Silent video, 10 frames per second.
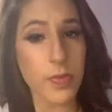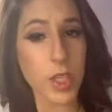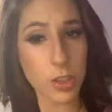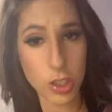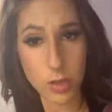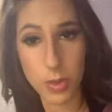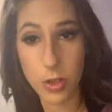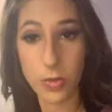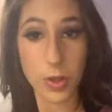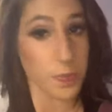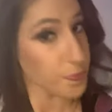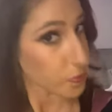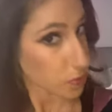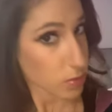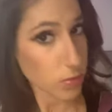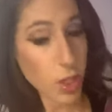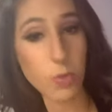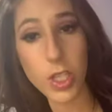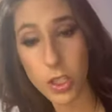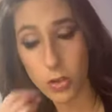She's beautiful. Well,
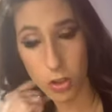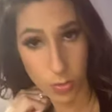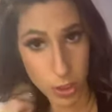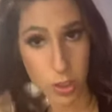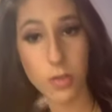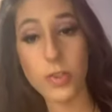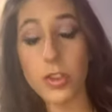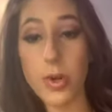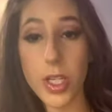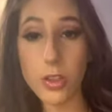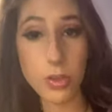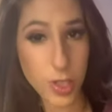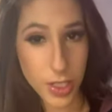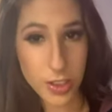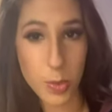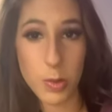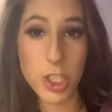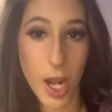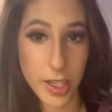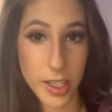thank you so much for joining and tuning in to Be With
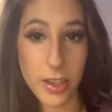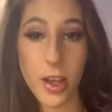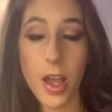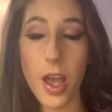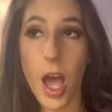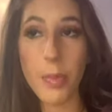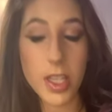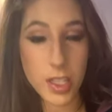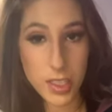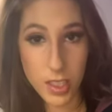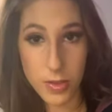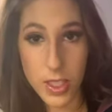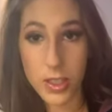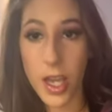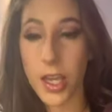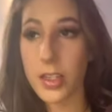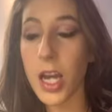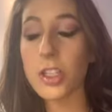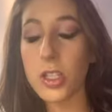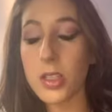Jackie. Happy Thanksgiving, and
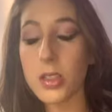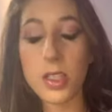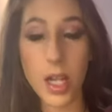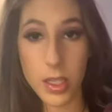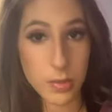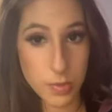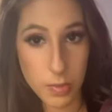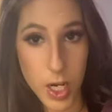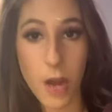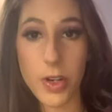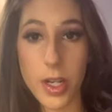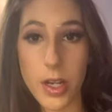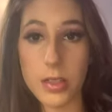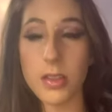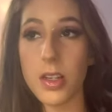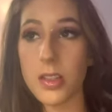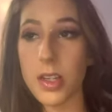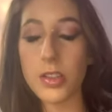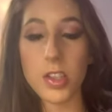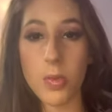not just today, but every day.
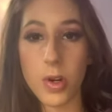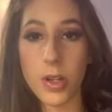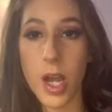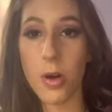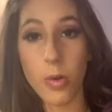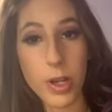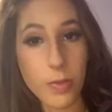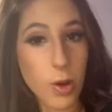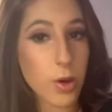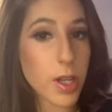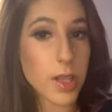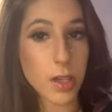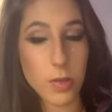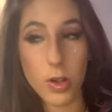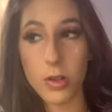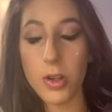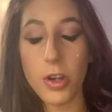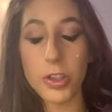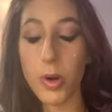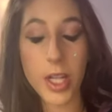Tell someone how grateful and thankful
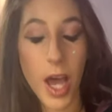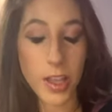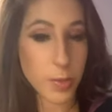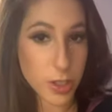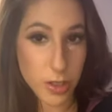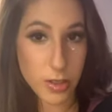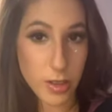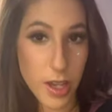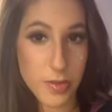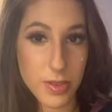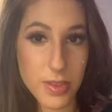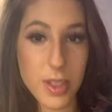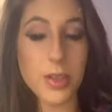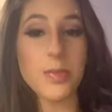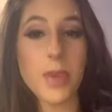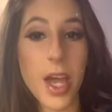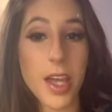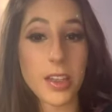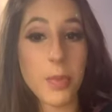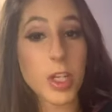you are to have them in your life.
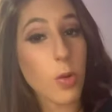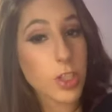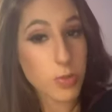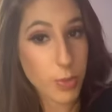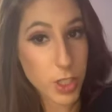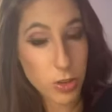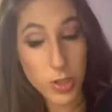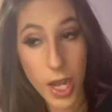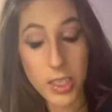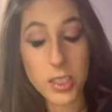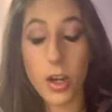And let me know what you want me to do next.